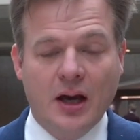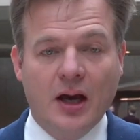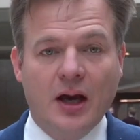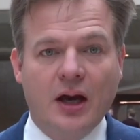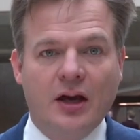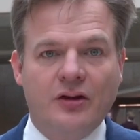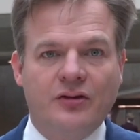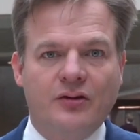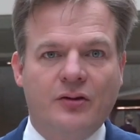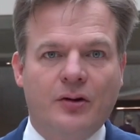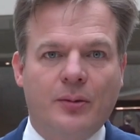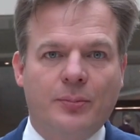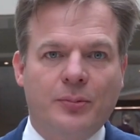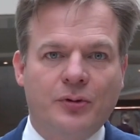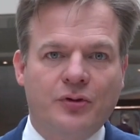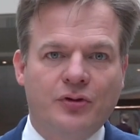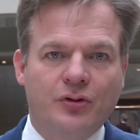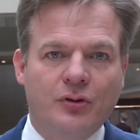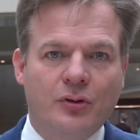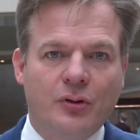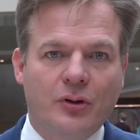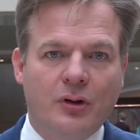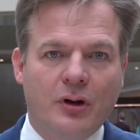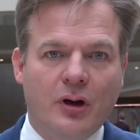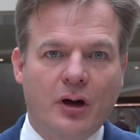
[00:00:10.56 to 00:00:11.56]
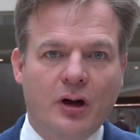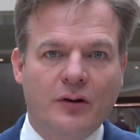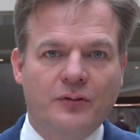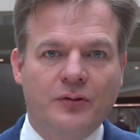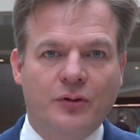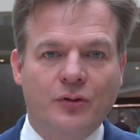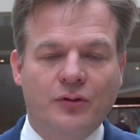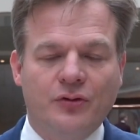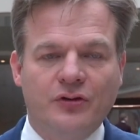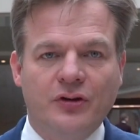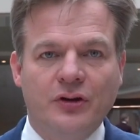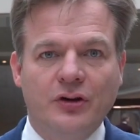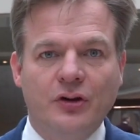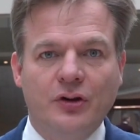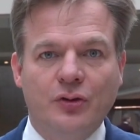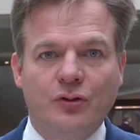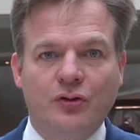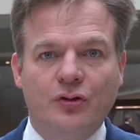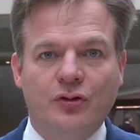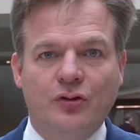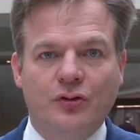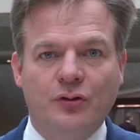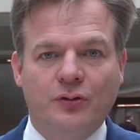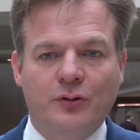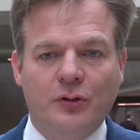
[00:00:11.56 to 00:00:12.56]
As rapporteur, I've continued
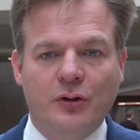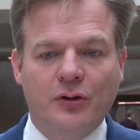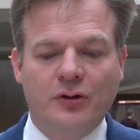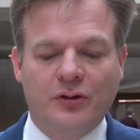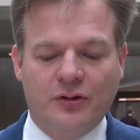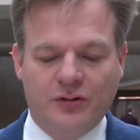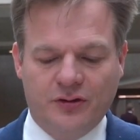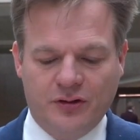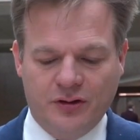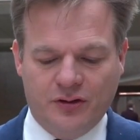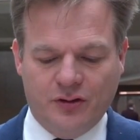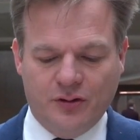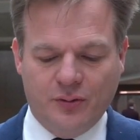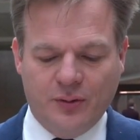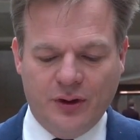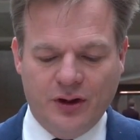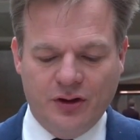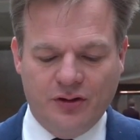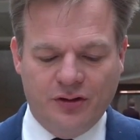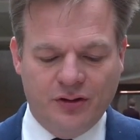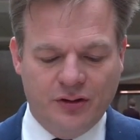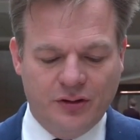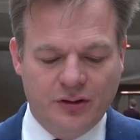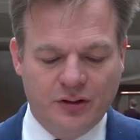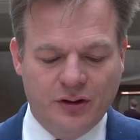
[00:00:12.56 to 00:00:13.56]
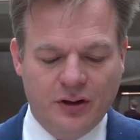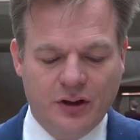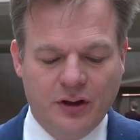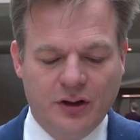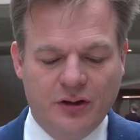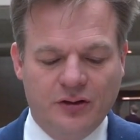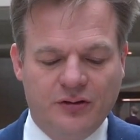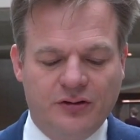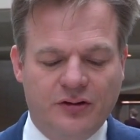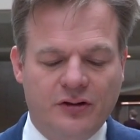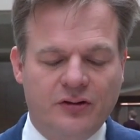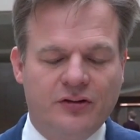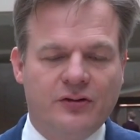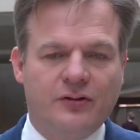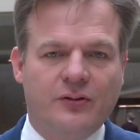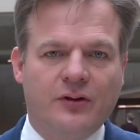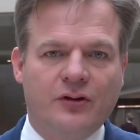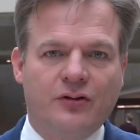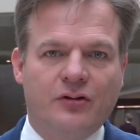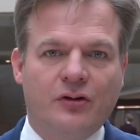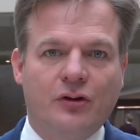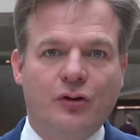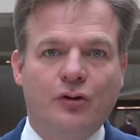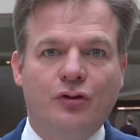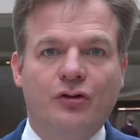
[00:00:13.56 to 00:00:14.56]
to follow the situation since the
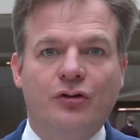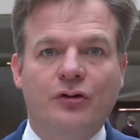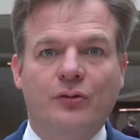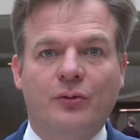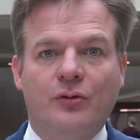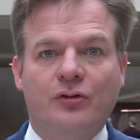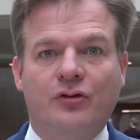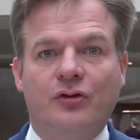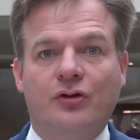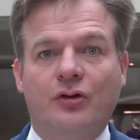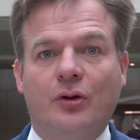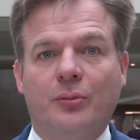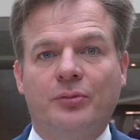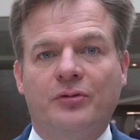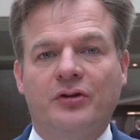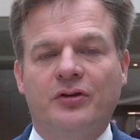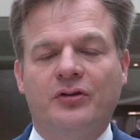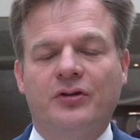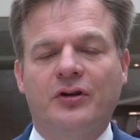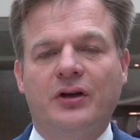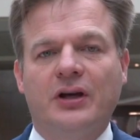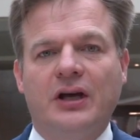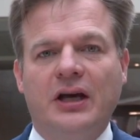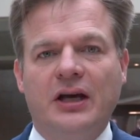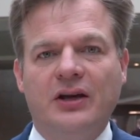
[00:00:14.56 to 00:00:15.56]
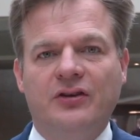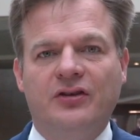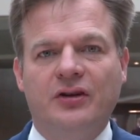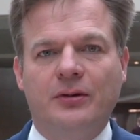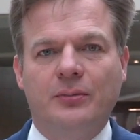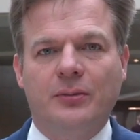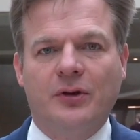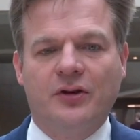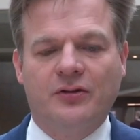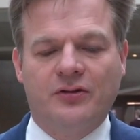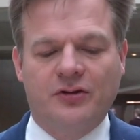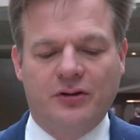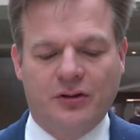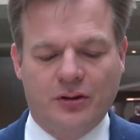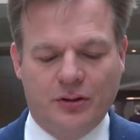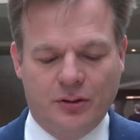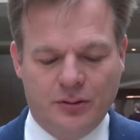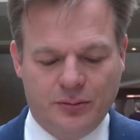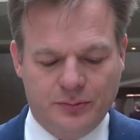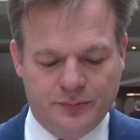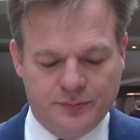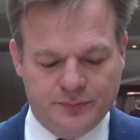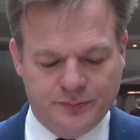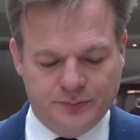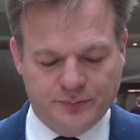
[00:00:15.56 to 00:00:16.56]
resolution was adopted 18 months
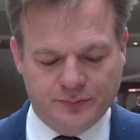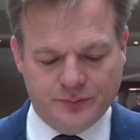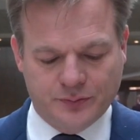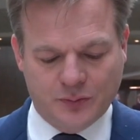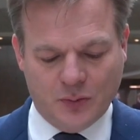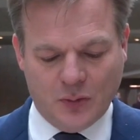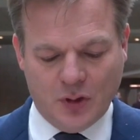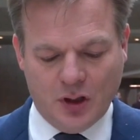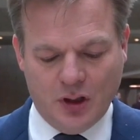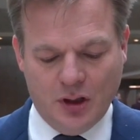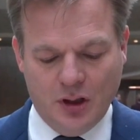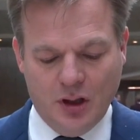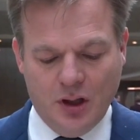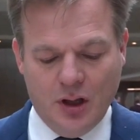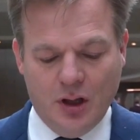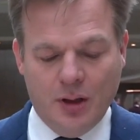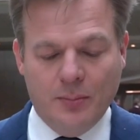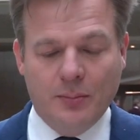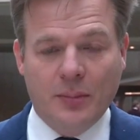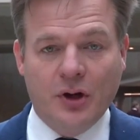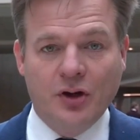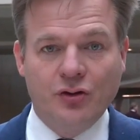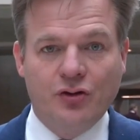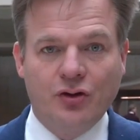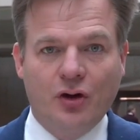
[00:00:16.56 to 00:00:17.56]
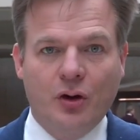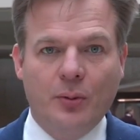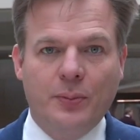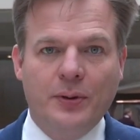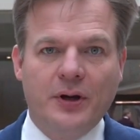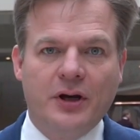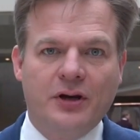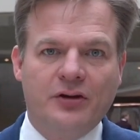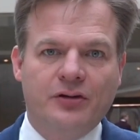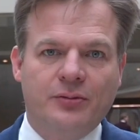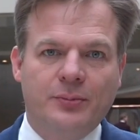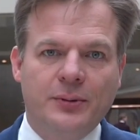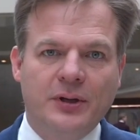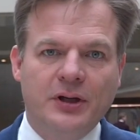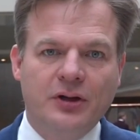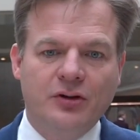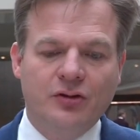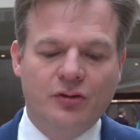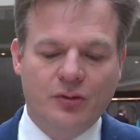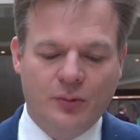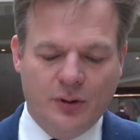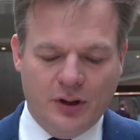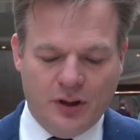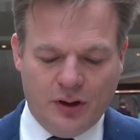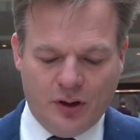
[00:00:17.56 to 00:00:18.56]
ago. My job has been
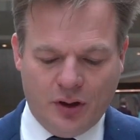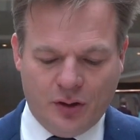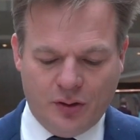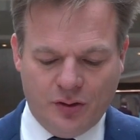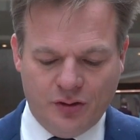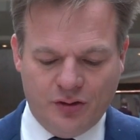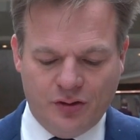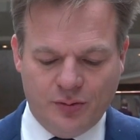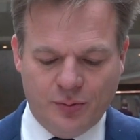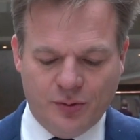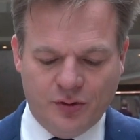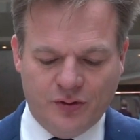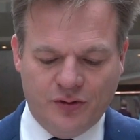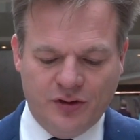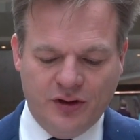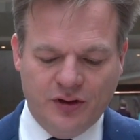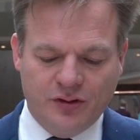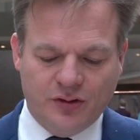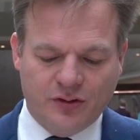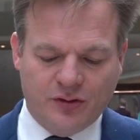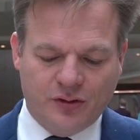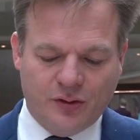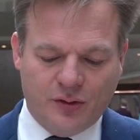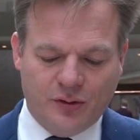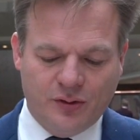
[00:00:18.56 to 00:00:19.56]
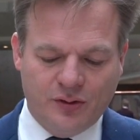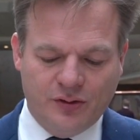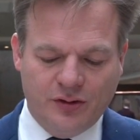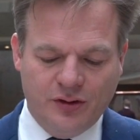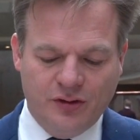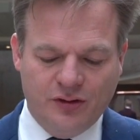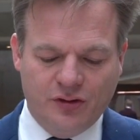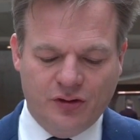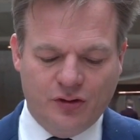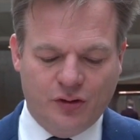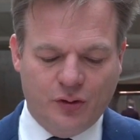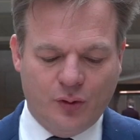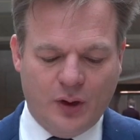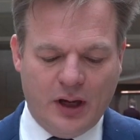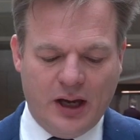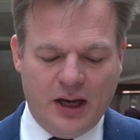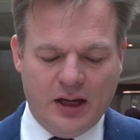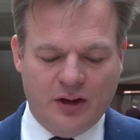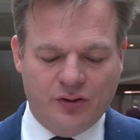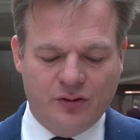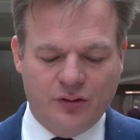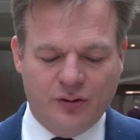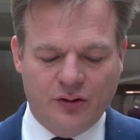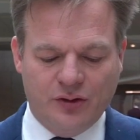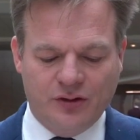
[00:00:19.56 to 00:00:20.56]
to encourage the Maltese authorities to
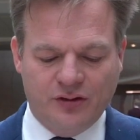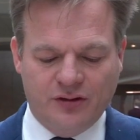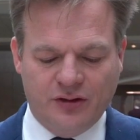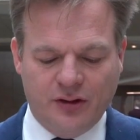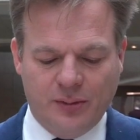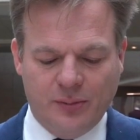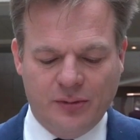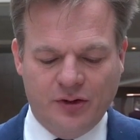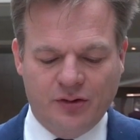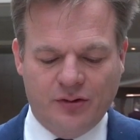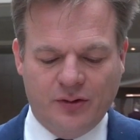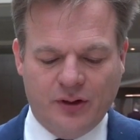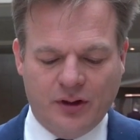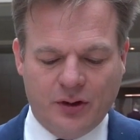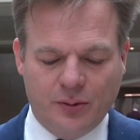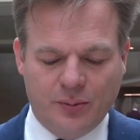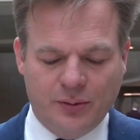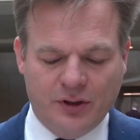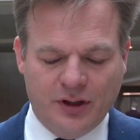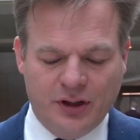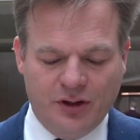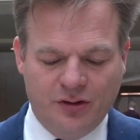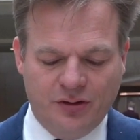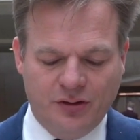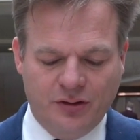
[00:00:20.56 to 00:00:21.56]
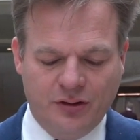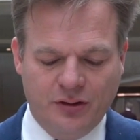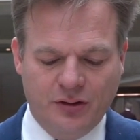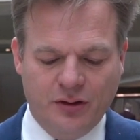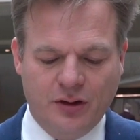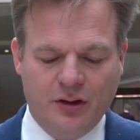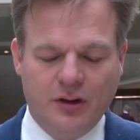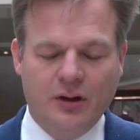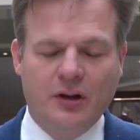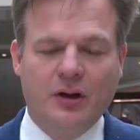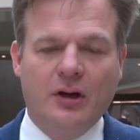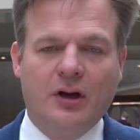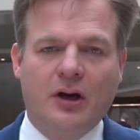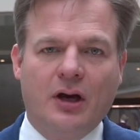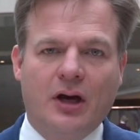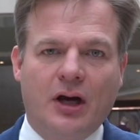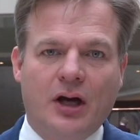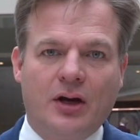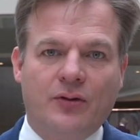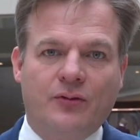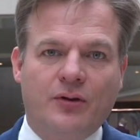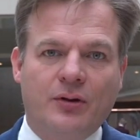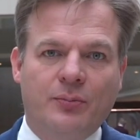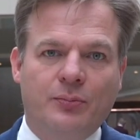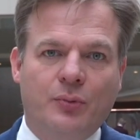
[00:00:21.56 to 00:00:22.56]
act on the Assembly's recommendation
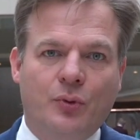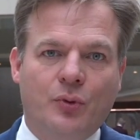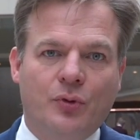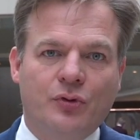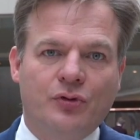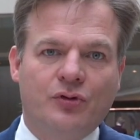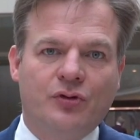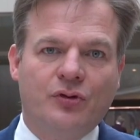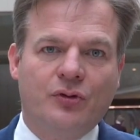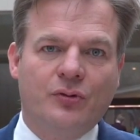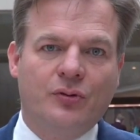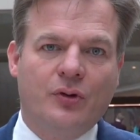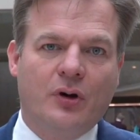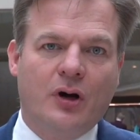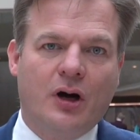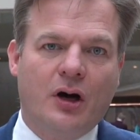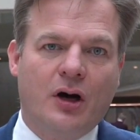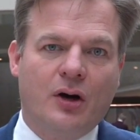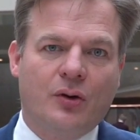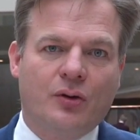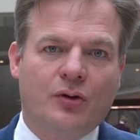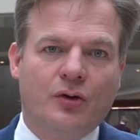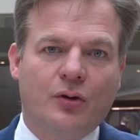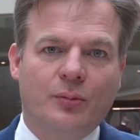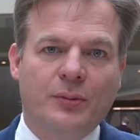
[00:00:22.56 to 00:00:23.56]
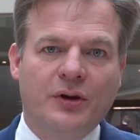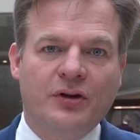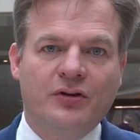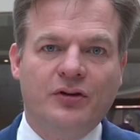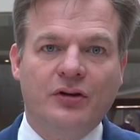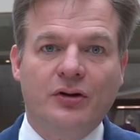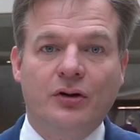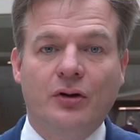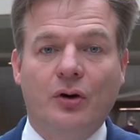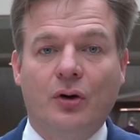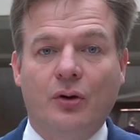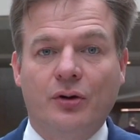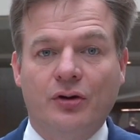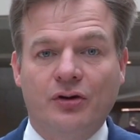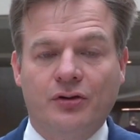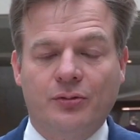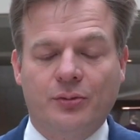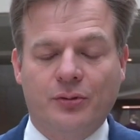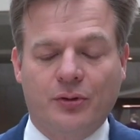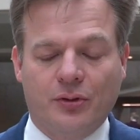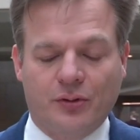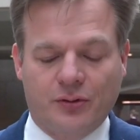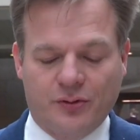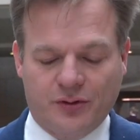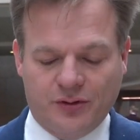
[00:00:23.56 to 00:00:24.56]
and report to our committee on its
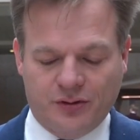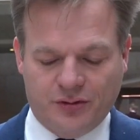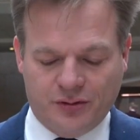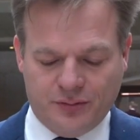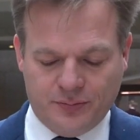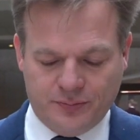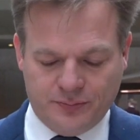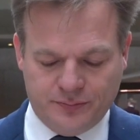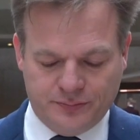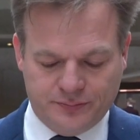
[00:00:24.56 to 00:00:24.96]
progress.